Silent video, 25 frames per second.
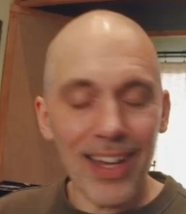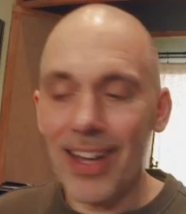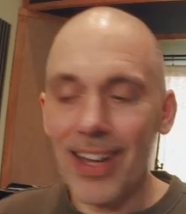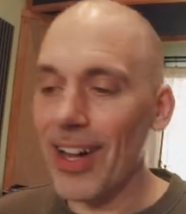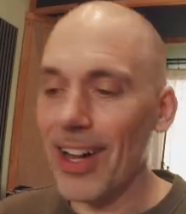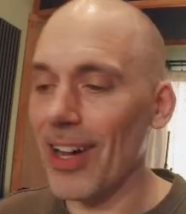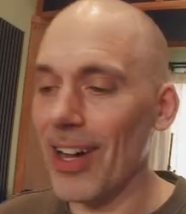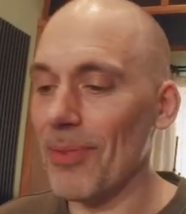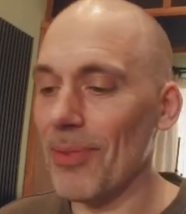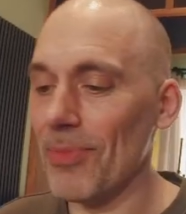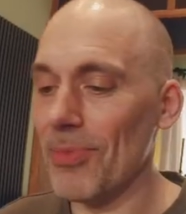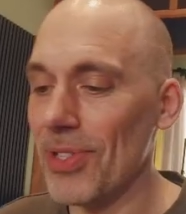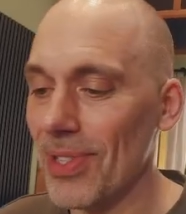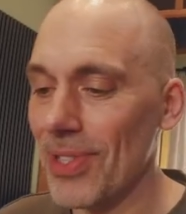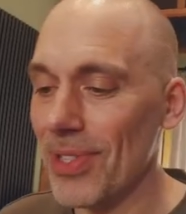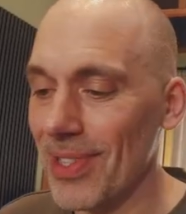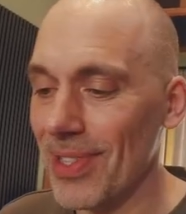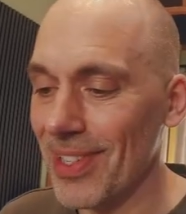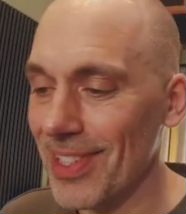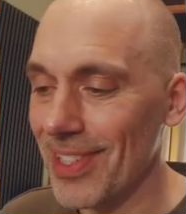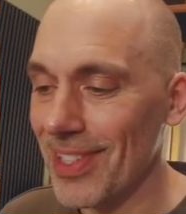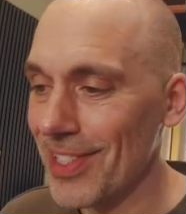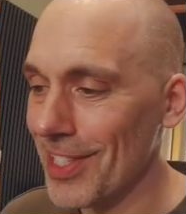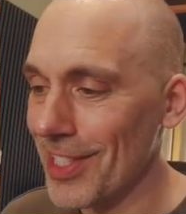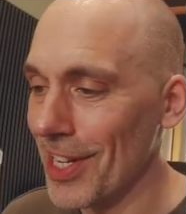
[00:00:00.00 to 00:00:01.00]
comes.
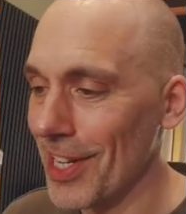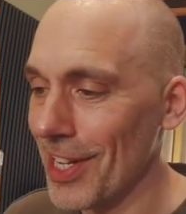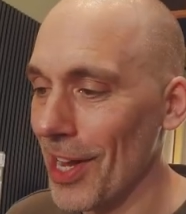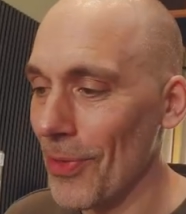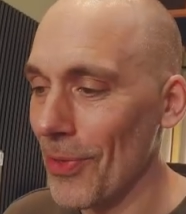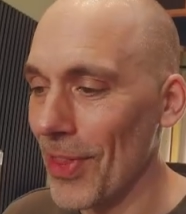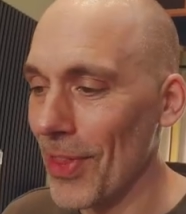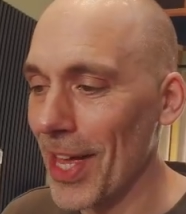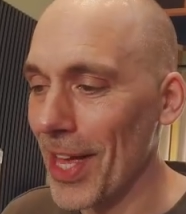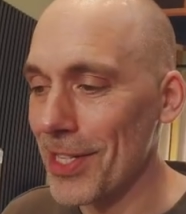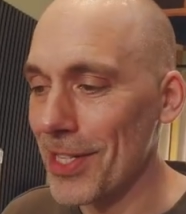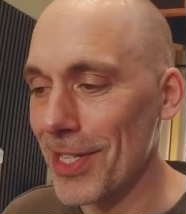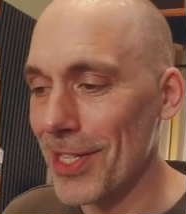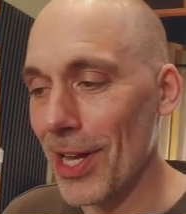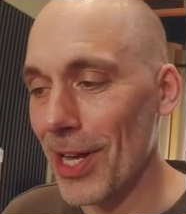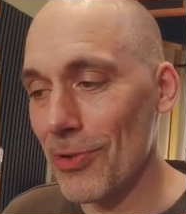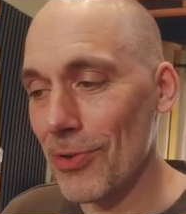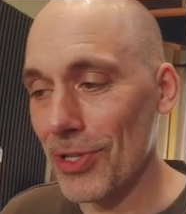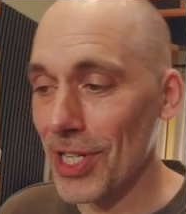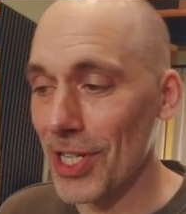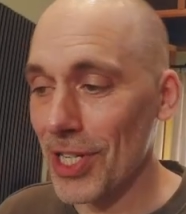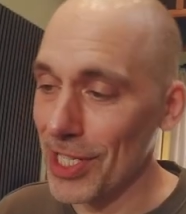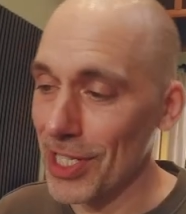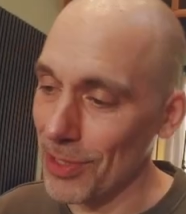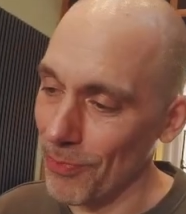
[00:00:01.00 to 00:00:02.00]
See how that
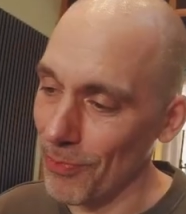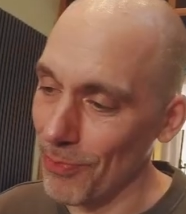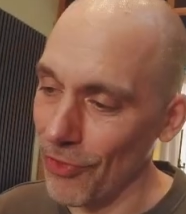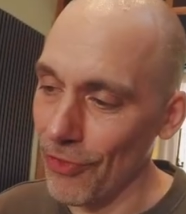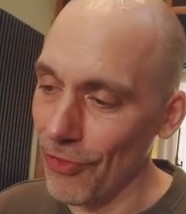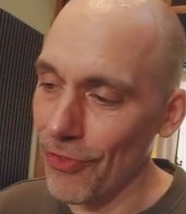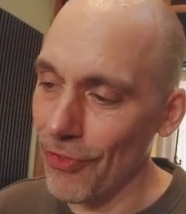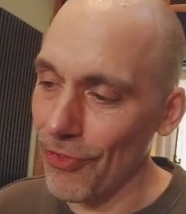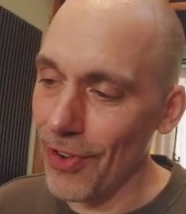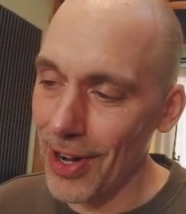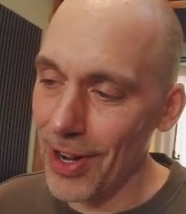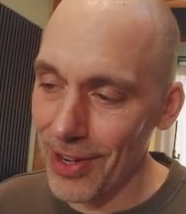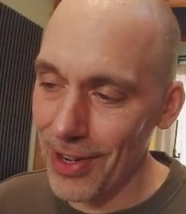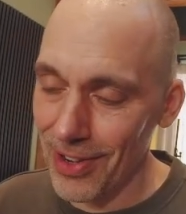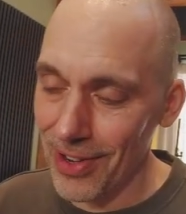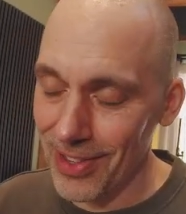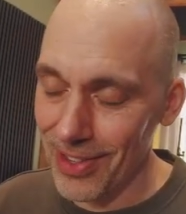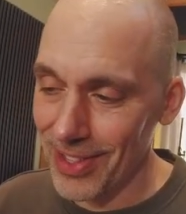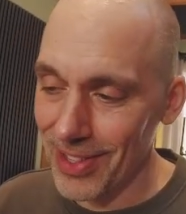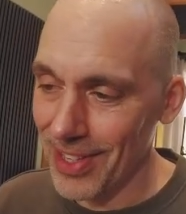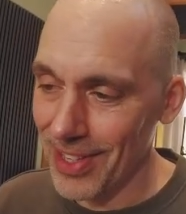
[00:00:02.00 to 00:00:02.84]
sounds just for fun.